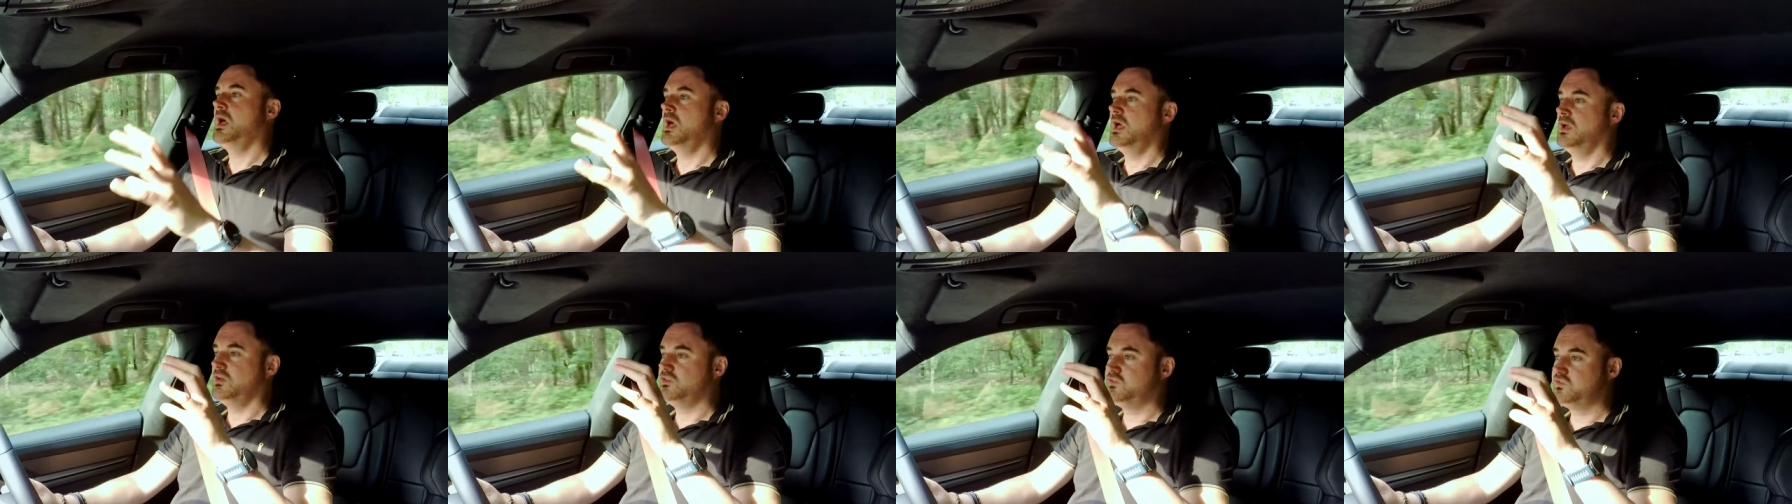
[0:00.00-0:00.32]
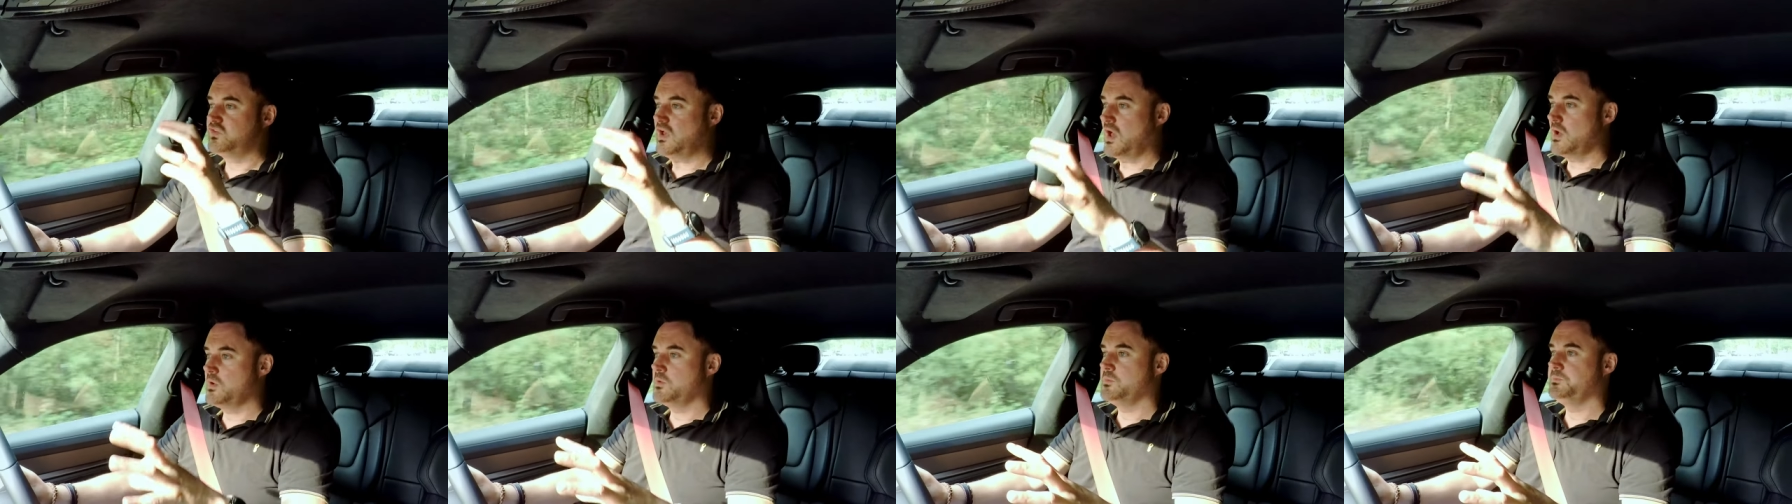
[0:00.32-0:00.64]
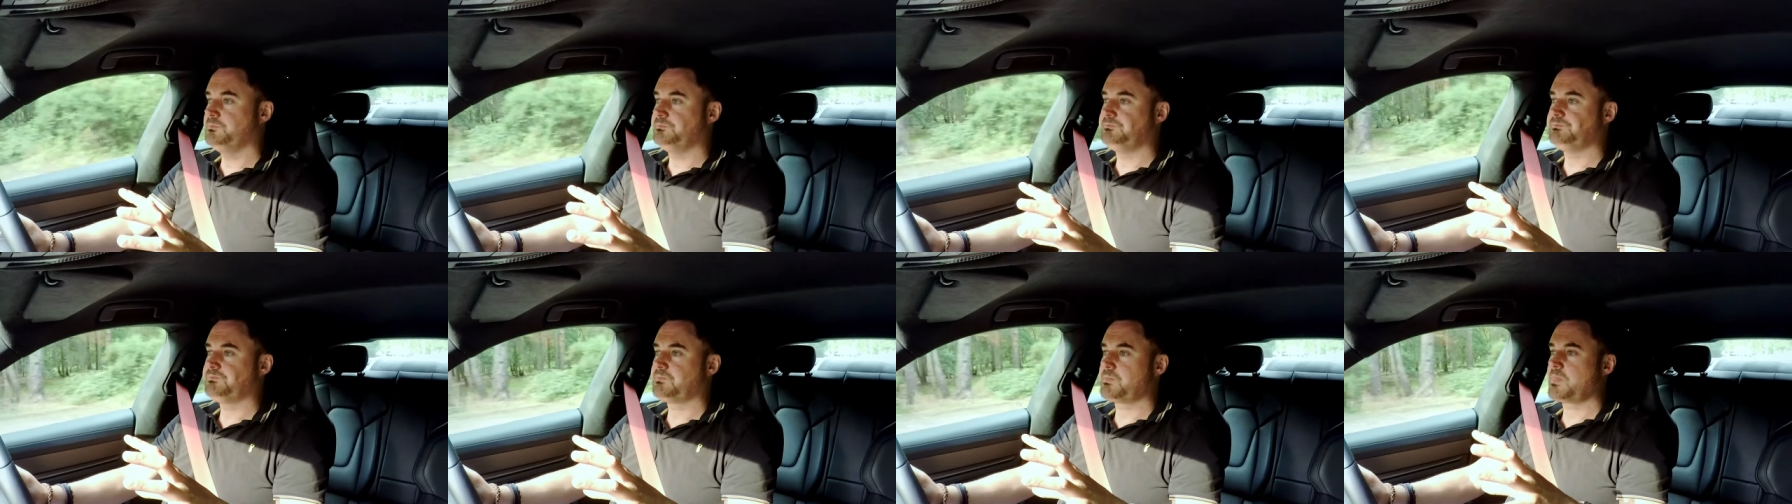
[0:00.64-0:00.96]
So
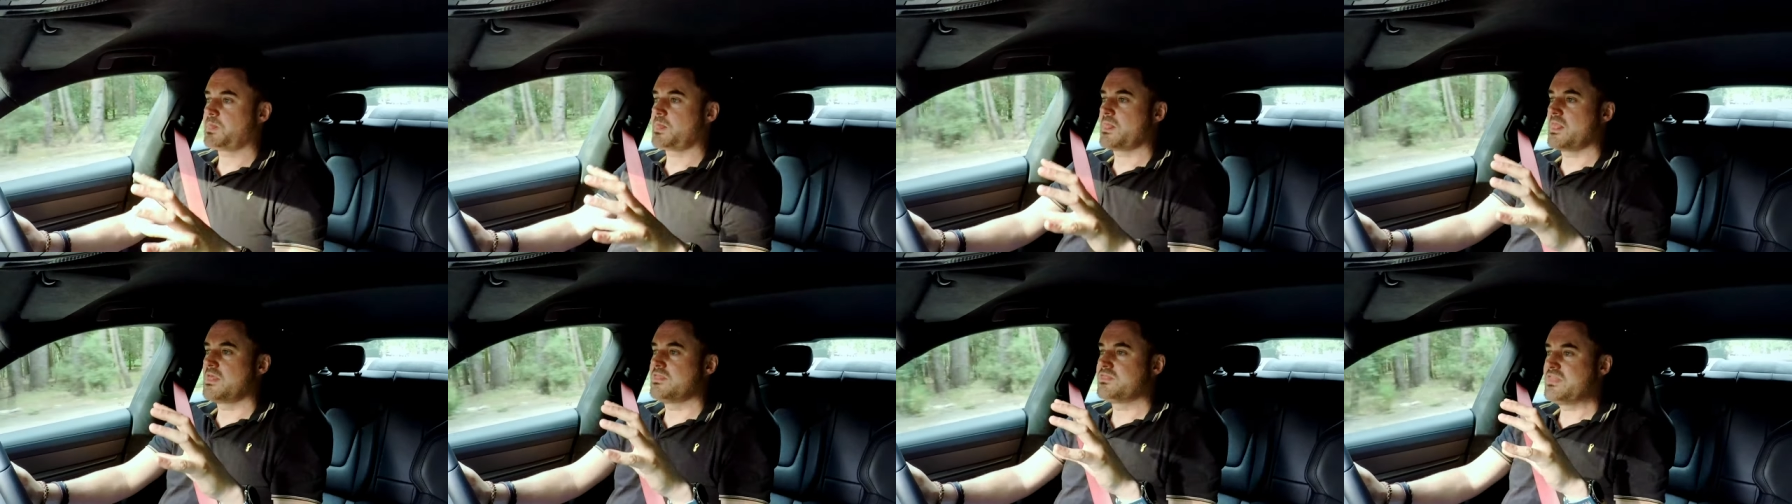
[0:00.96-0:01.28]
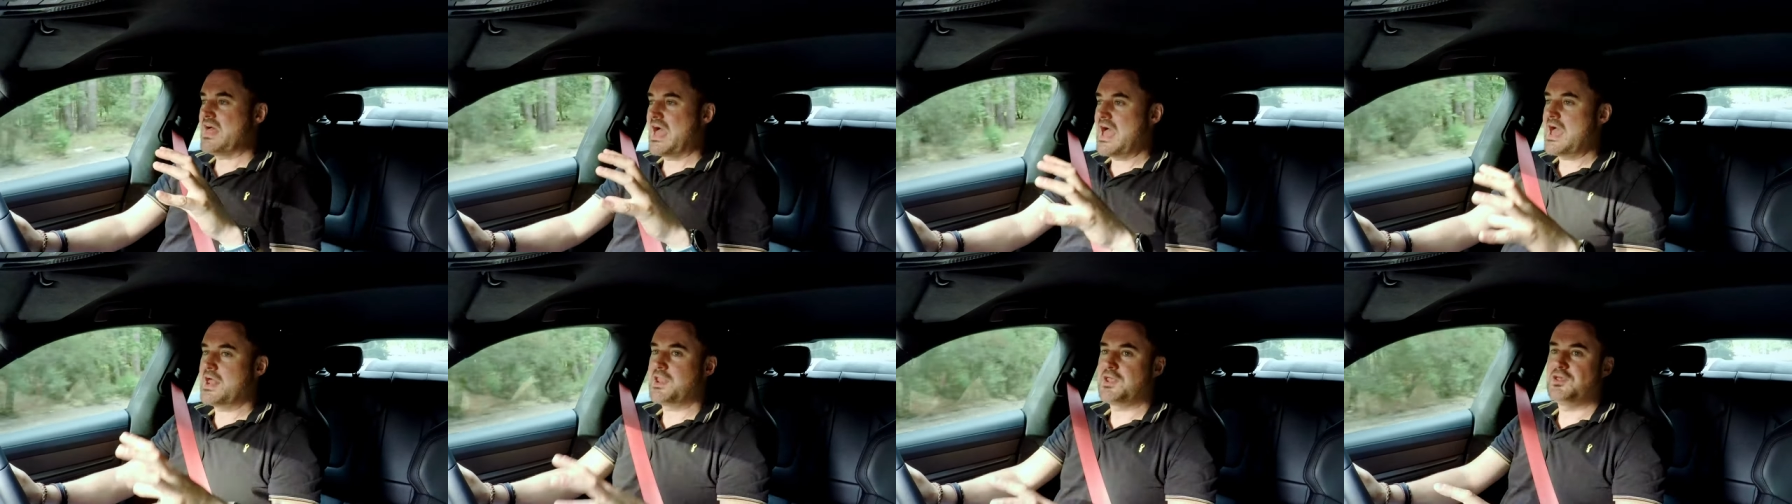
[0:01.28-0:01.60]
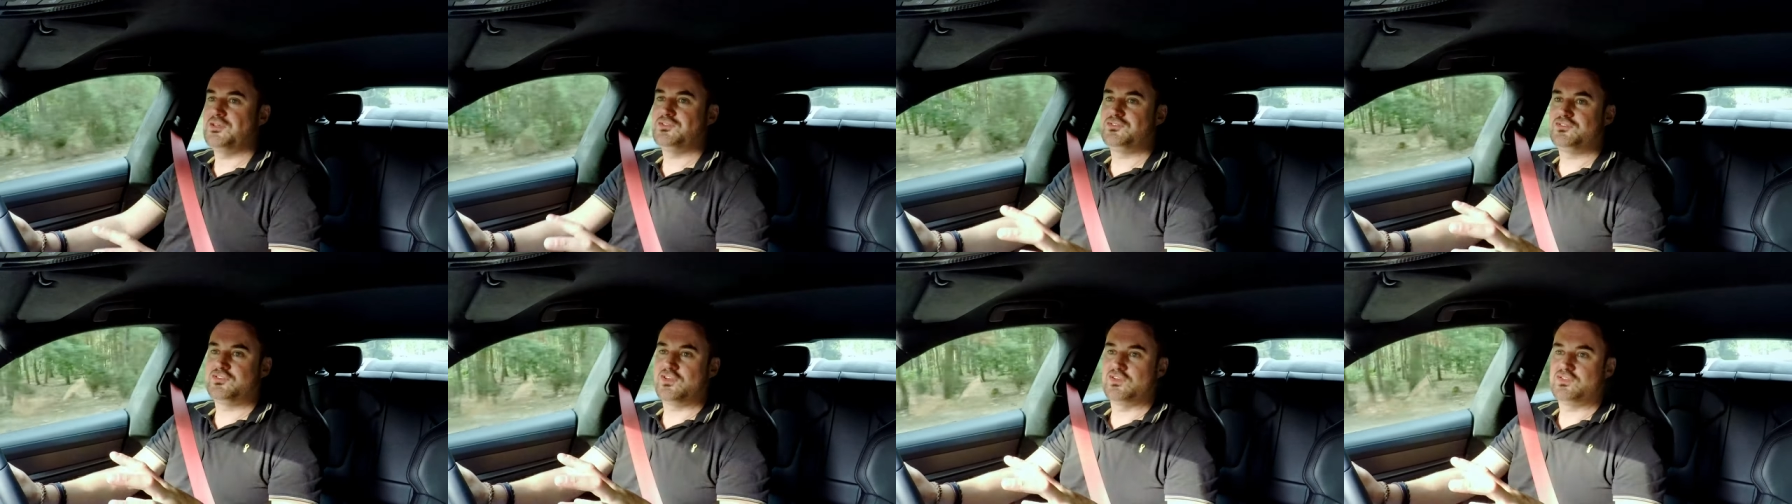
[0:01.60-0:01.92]
that
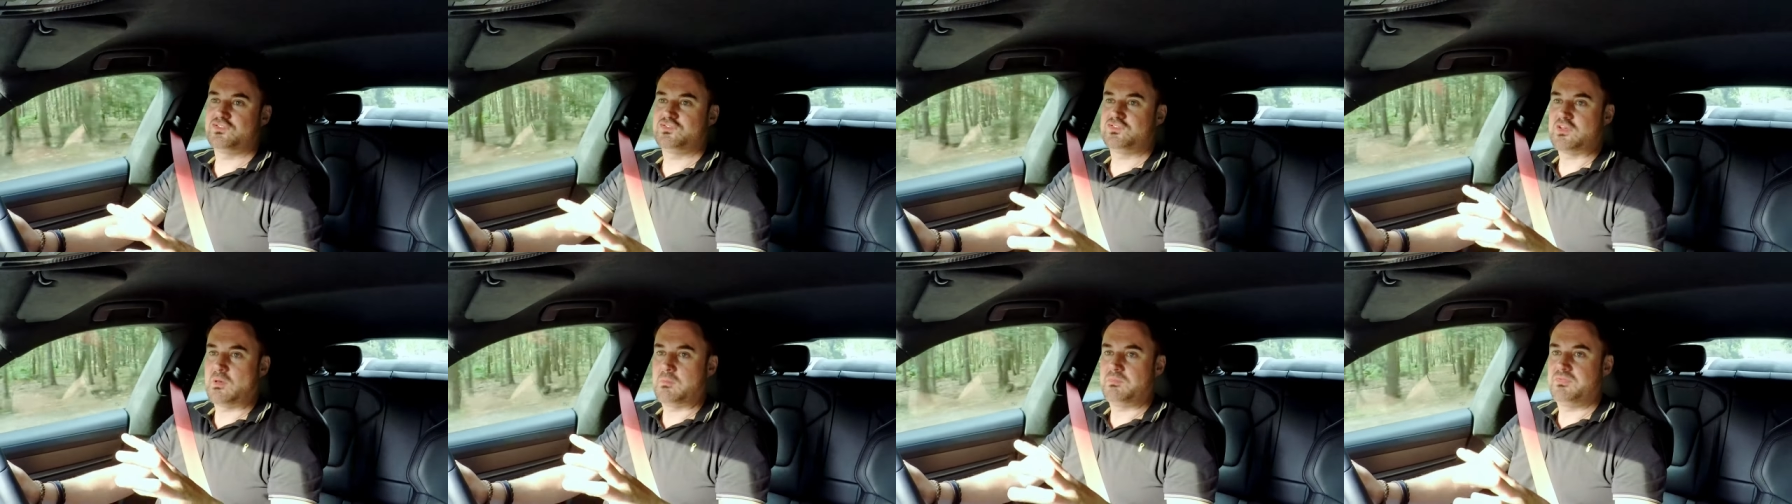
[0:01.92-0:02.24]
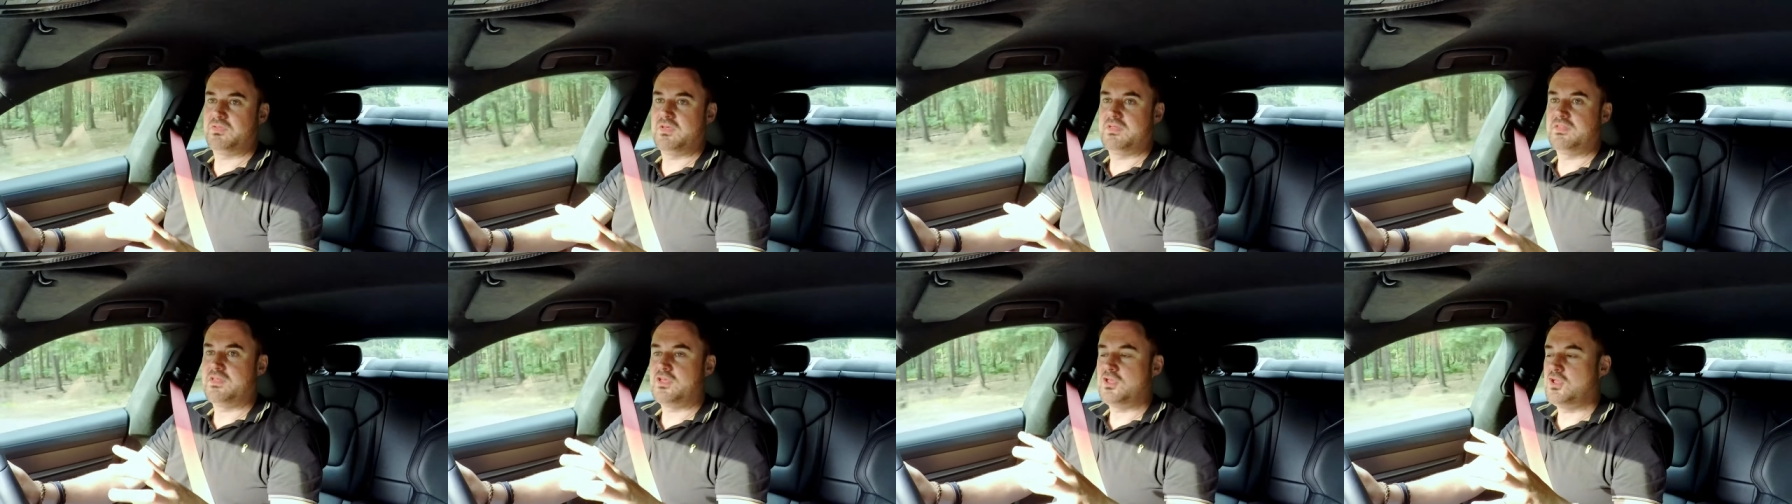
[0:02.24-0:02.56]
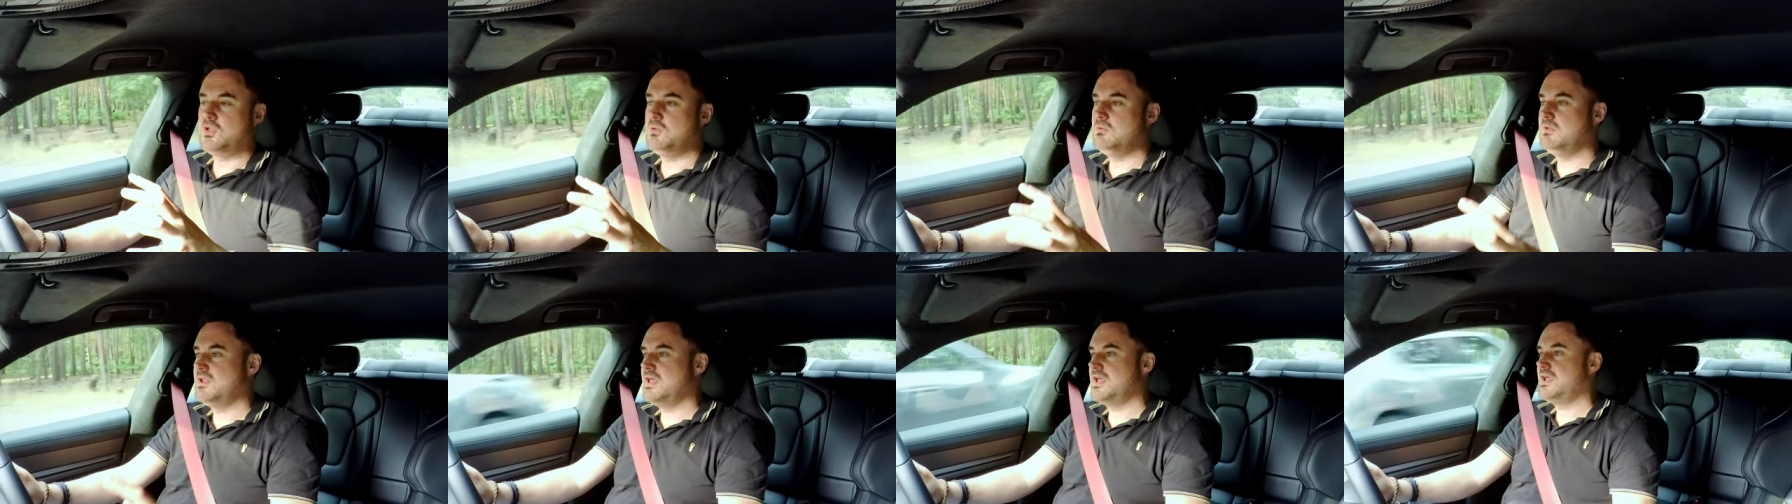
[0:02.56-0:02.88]
is just something that
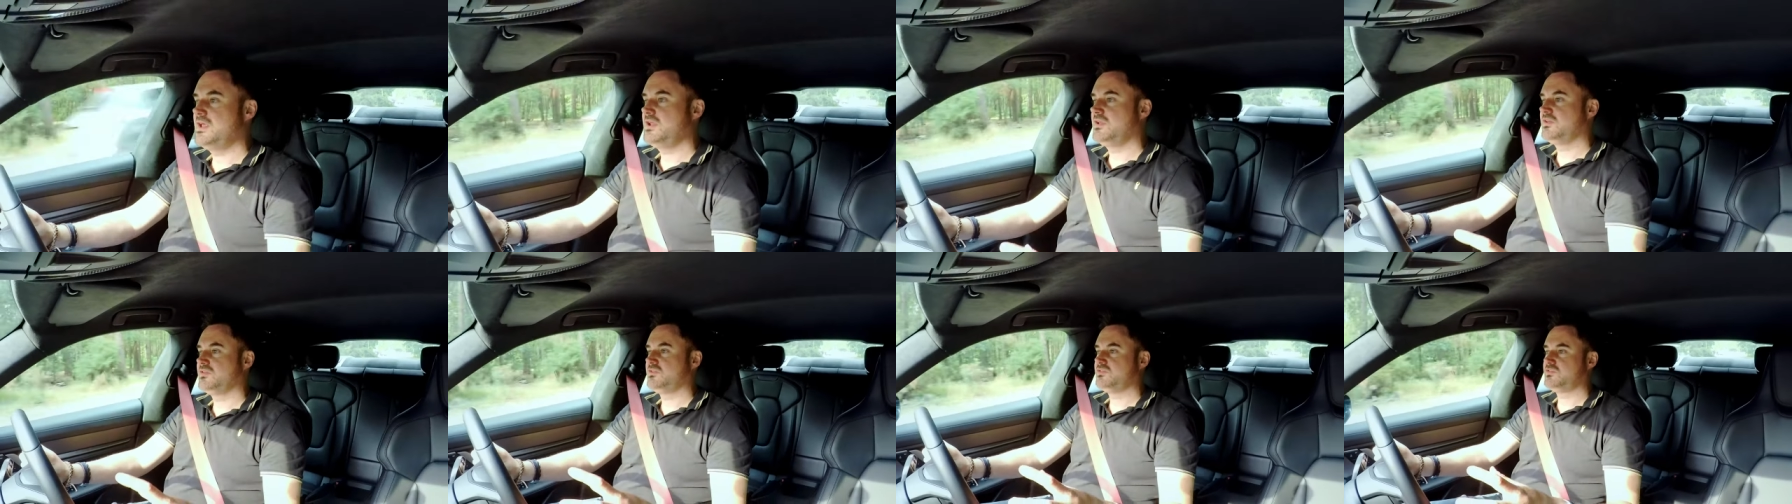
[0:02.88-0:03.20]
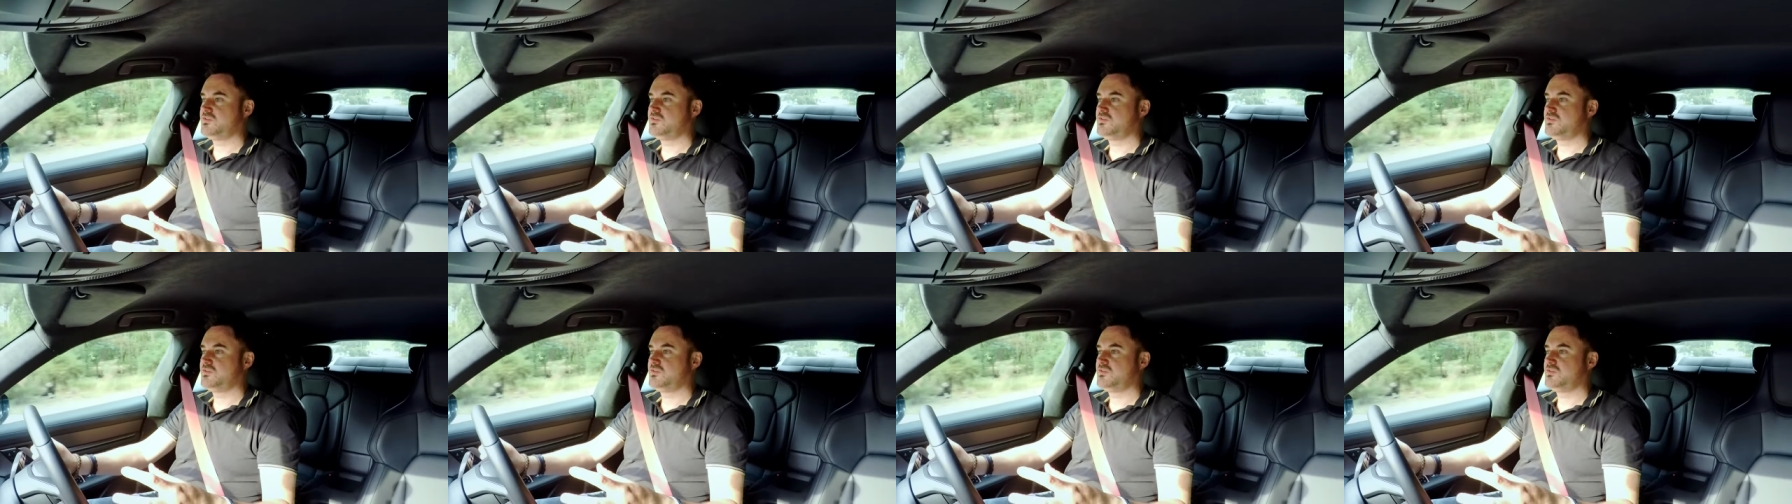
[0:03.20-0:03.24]
you need